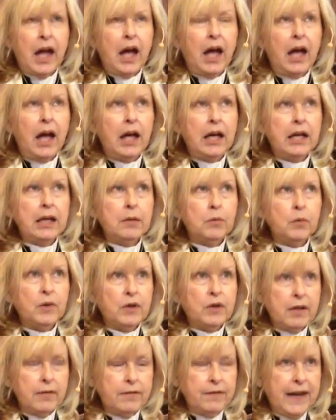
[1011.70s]
I
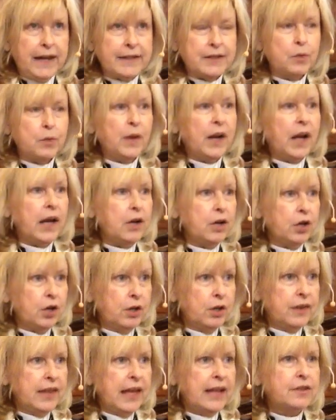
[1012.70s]
will confess, when I
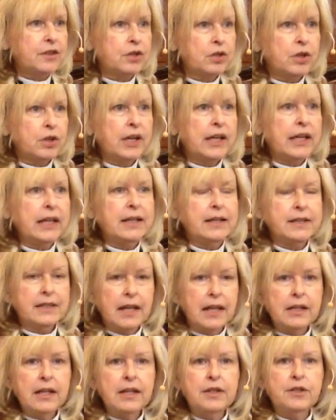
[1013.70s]
heard that story in
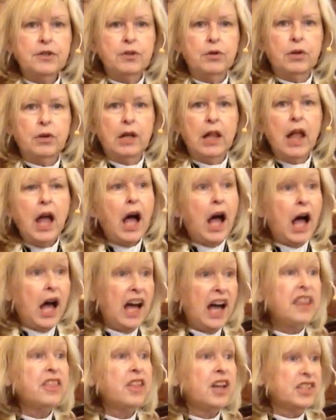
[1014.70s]
Sunday school,
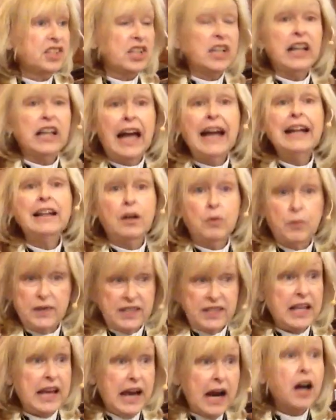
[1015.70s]
I thought Delilah
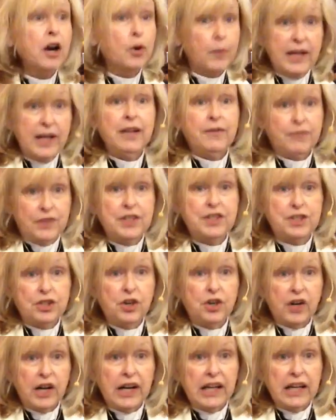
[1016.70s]
was the heroine of the
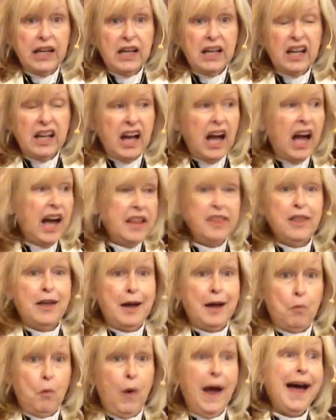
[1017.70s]
story. I
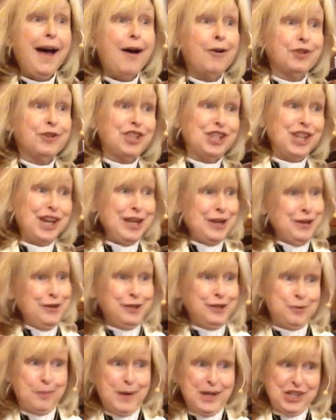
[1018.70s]
thought, wow, she
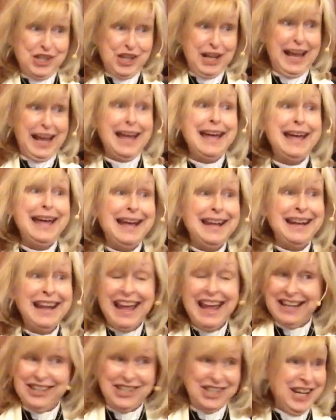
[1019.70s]
used what she
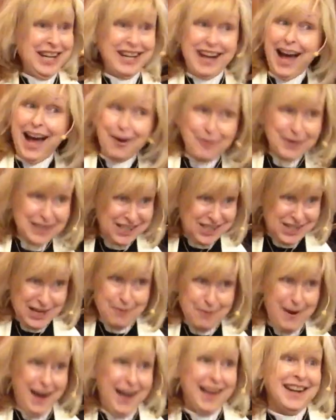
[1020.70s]
had and she got what
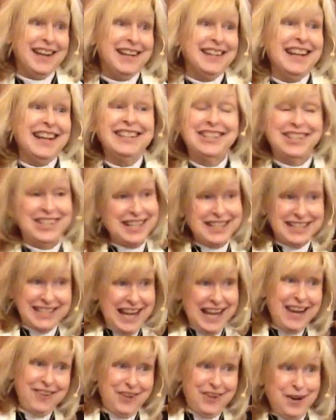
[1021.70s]
she wanted and she
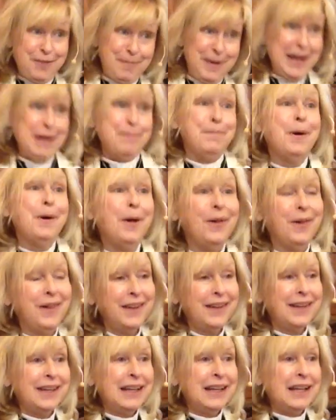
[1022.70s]
saved her people.